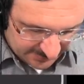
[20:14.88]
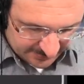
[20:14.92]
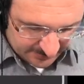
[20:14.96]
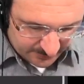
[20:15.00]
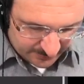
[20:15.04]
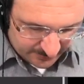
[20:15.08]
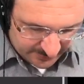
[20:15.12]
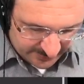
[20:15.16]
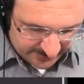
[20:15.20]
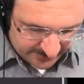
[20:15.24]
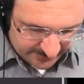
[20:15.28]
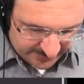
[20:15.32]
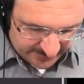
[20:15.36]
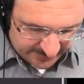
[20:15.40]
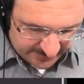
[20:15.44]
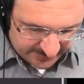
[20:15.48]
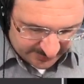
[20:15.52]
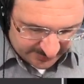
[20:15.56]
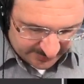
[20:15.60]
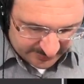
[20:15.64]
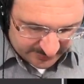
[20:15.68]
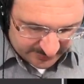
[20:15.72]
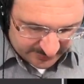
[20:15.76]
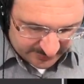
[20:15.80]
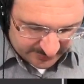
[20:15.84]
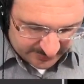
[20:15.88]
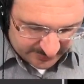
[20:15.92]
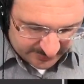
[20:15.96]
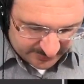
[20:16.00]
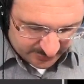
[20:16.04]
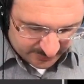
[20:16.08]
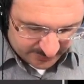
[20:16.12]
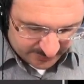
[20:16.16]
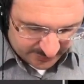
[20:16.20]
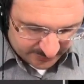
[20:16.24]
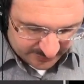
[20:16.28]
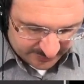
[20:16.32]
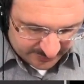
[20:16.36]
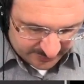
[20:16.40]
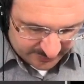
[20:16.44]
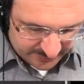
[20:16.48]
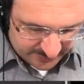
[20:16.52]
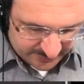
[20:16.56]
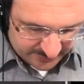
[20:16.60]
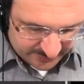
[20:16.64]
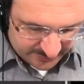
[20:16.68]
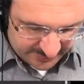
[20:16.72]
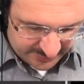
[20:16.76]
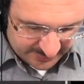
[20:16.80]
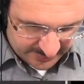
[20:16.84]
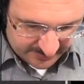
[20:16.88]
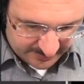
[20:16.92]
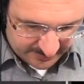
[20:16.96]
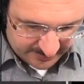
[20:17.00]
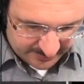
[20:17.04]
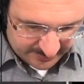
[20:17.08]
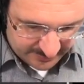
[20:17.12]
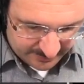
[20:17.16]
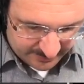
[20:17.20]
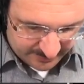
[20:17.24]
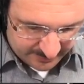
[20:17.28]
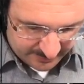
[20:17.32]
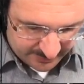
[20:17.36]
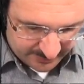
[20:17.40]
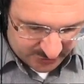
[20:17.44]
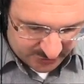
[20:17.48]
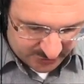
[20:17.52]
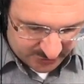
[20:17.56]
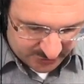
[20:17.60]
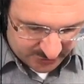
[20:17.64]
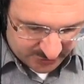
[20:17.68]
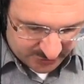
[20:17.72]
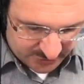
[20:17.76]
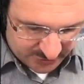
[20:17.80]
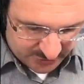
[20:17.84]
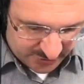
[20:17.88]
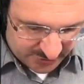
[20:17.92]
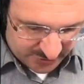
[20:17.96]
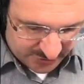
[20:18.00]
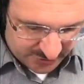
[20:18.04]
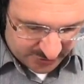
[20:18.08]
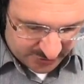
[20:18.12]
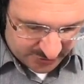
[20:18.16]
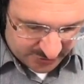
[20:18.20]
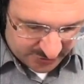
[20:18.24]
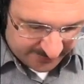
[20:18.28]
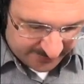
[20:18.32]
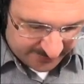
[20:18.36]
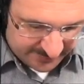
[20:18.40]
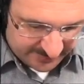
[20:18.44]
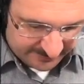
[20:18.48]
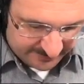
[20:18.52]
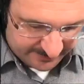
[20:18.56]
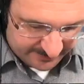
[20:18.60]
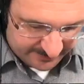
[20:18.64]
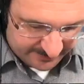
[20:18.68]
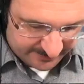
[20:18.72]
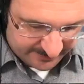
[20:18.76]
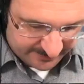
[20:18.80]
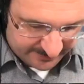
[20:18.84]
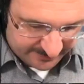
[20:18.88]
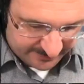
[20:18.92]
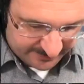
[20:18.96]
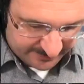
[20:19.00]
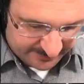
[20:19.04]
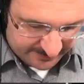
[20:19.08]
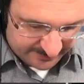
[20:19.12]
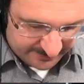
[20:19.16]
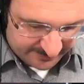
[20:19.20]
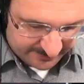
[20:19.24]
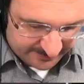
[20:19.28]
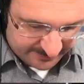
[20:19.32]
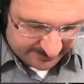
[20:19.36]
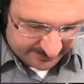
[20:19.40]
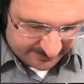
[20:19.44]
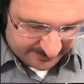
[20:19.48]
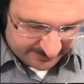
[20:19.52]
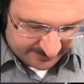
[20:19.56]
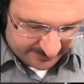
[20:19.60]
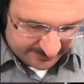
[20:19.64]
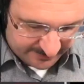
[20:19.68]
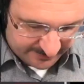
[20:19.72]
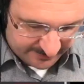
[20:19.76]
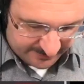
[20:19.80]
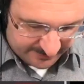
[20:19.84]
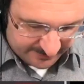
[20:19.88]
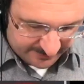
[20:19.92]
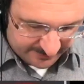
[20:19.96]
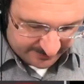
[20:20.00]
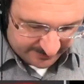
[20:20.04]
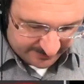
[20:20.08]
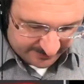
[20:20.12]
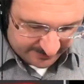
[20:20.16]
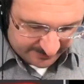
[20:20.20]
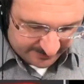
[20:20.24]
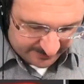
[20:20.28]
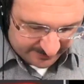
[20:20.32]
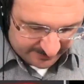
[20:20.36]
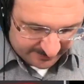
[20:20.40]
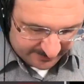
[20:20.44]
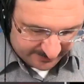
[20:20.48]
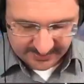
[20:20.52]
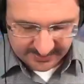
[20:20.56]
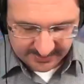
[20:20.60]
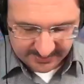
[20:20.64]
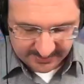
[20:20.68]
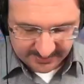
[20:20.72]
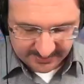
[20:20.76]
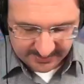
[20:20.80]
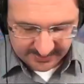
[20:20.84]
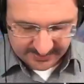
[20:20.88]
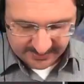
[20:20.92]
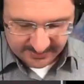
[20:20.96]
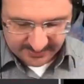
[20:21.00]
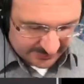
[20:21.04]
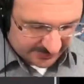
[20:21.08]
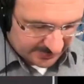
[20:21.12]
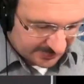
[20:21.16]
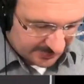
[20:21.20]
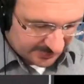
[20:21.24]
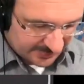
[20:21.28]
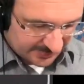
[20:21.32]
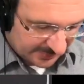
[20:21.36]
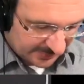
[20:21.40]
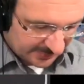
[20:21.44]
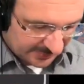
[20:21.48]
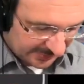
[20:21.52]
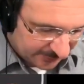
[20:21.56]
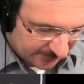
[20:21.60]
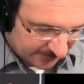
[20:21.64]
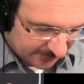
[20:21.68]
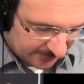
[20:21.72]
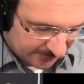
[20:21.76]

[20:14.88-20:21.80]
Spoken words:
we need to compute the partial derivative of this with respect to x1. And well, that